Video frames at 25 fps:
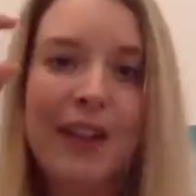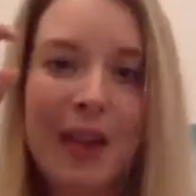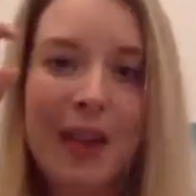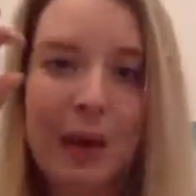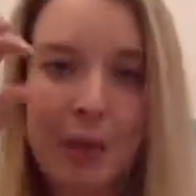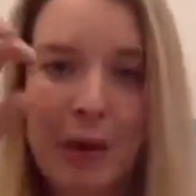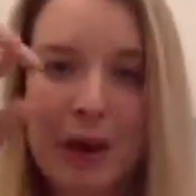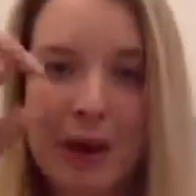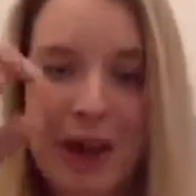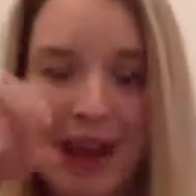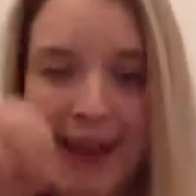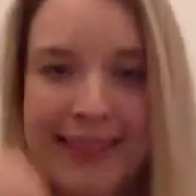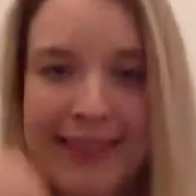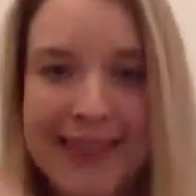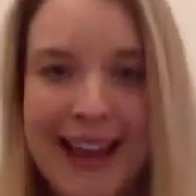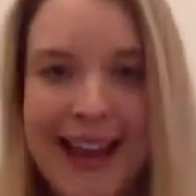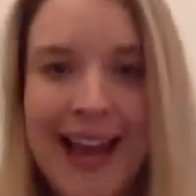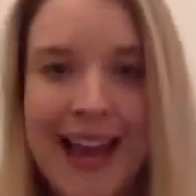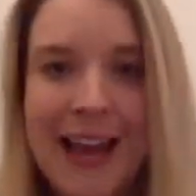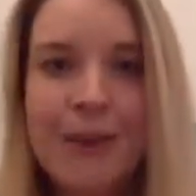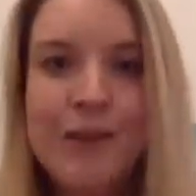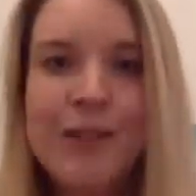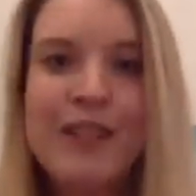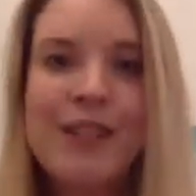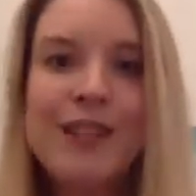that we had the
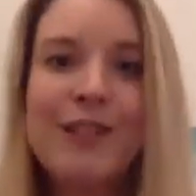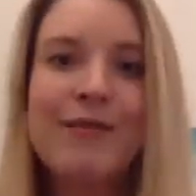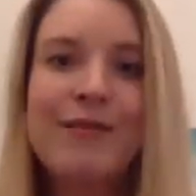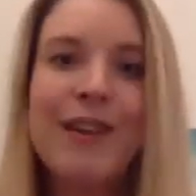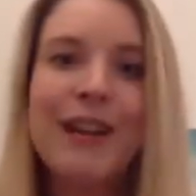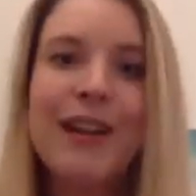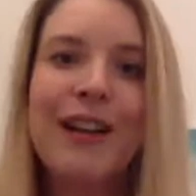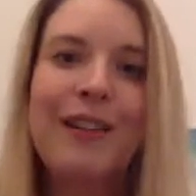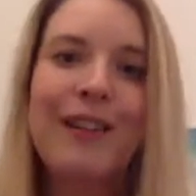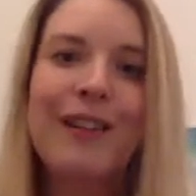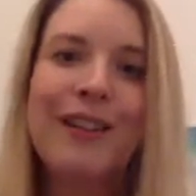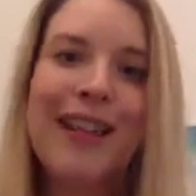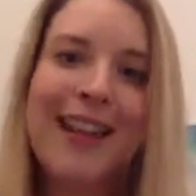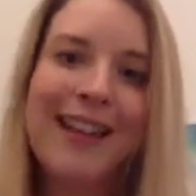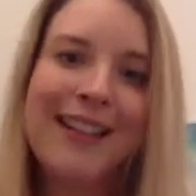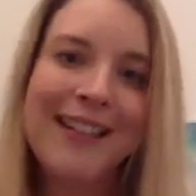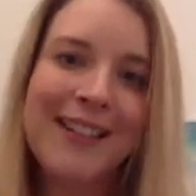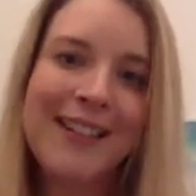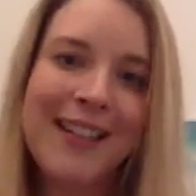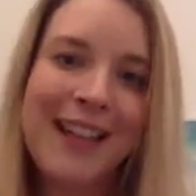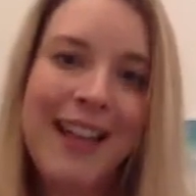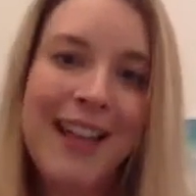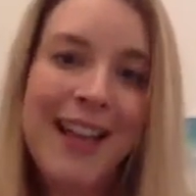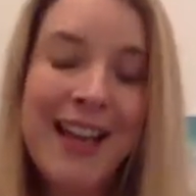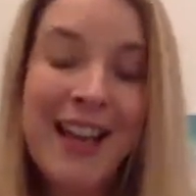house in the right
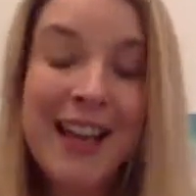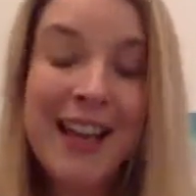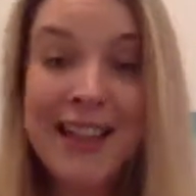location,